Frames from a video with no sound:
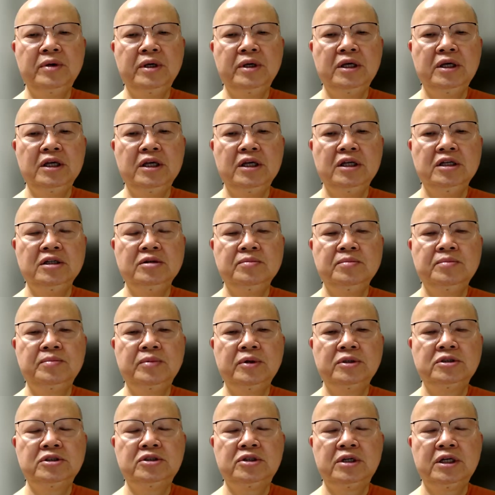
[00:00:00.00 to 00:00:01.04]
being
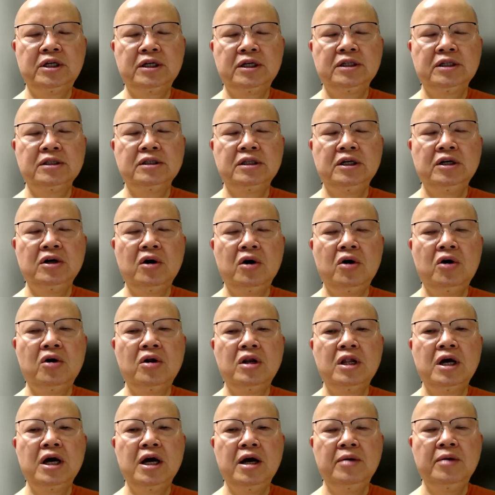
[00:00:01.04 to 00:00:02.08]
protect their
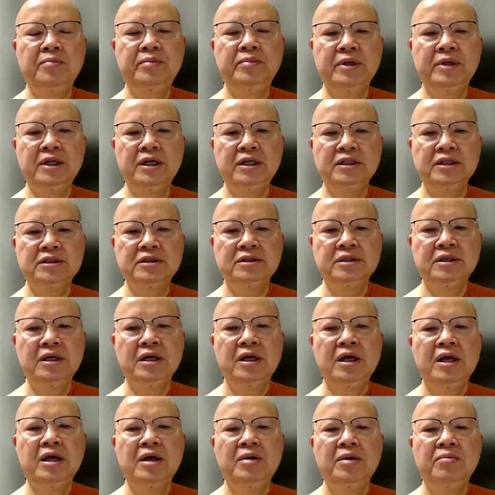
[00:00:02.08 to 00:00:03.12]
all happiness.
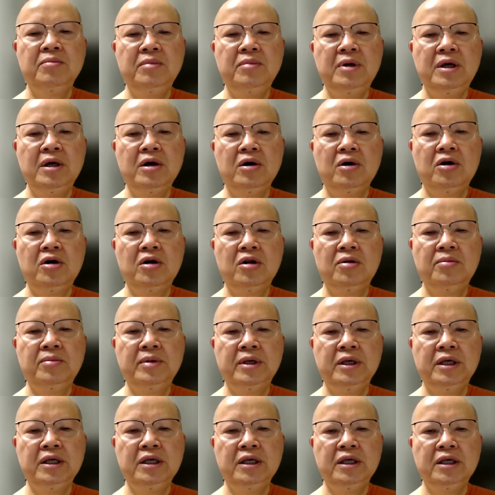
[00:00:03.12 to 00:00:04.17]
May all
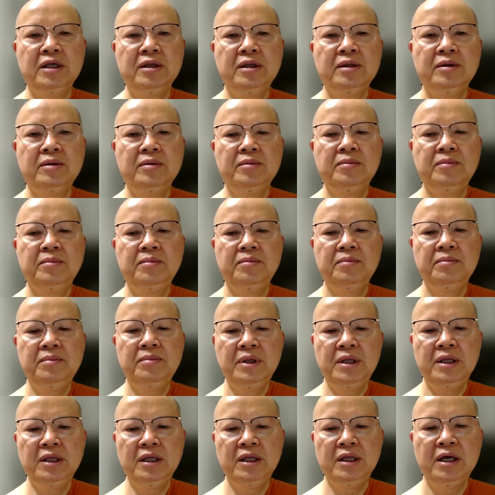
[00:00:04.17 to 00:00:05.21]
being
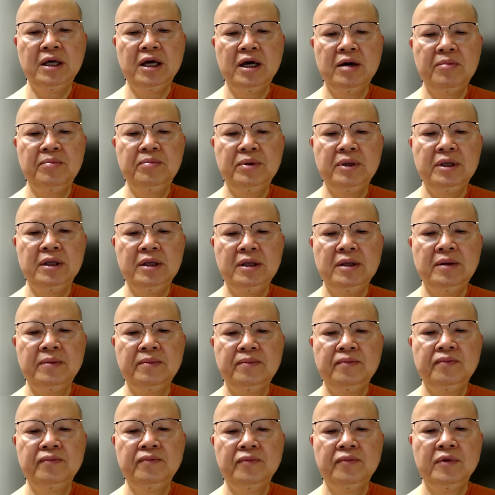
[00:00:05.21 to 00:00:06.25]
be happy
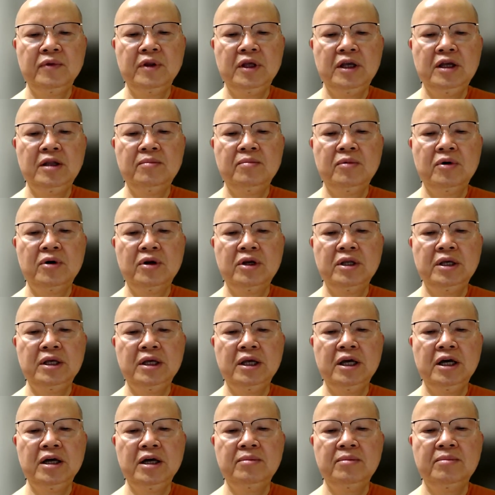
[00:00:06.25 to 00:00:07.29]
in
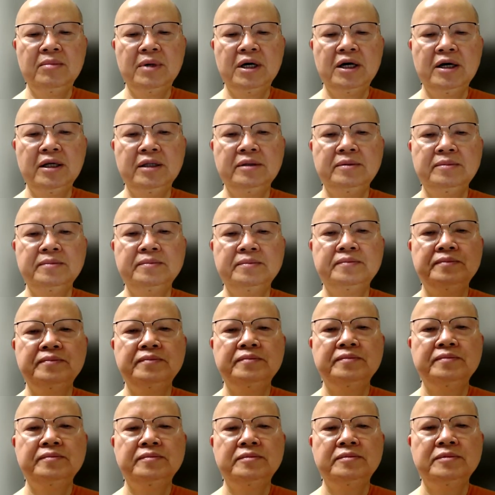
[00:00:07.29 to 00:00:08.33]
body and mind.
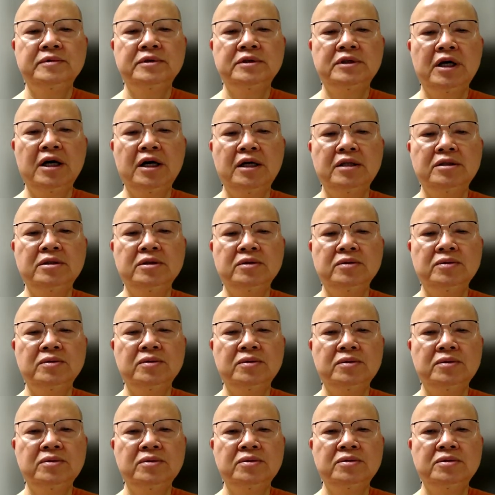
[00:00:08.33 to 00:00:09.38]

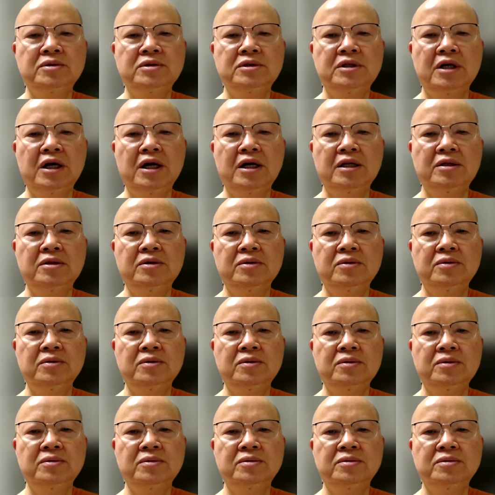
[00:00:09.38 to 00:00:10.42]
Satu,
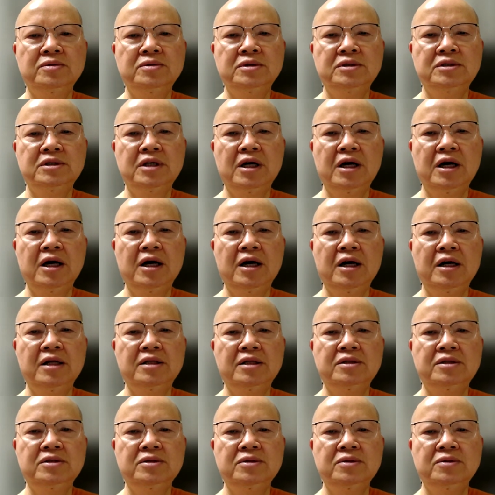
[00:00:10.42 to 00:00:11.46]
satu,
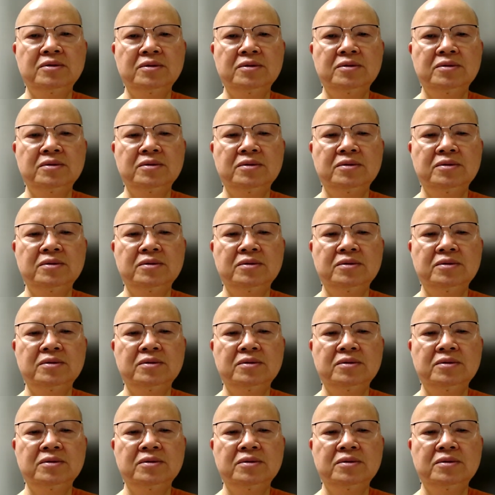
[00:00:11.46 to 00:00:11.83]
satu.